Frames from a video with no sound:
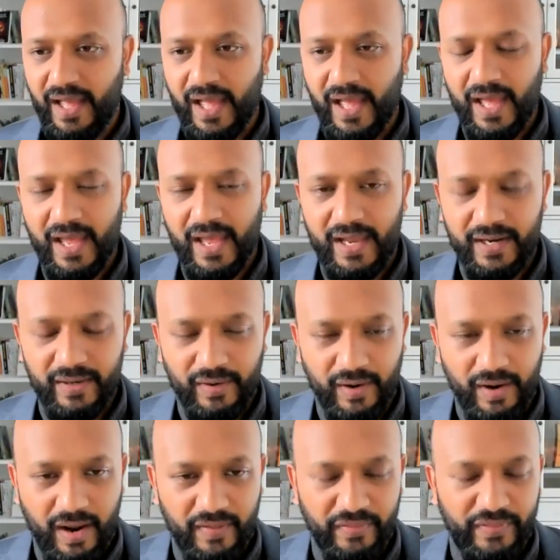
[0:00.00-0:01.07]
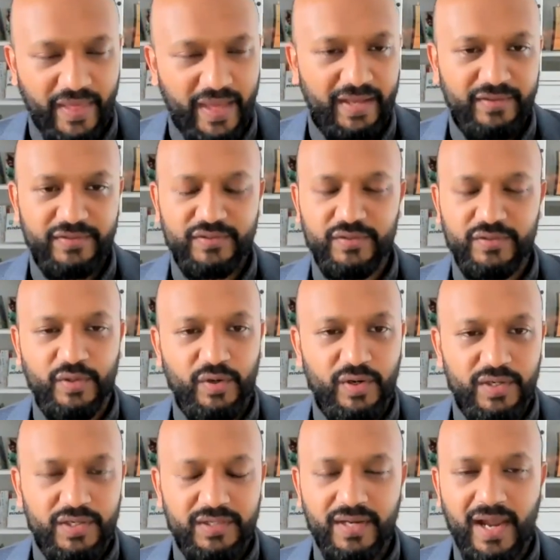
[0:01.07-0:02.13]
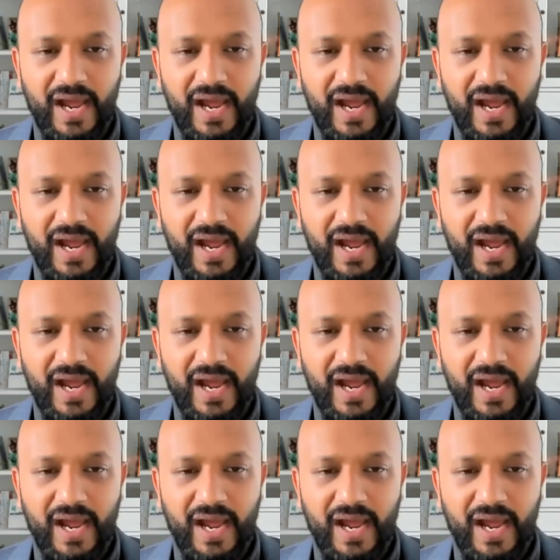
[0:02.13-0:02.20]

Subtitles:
And thanks to God,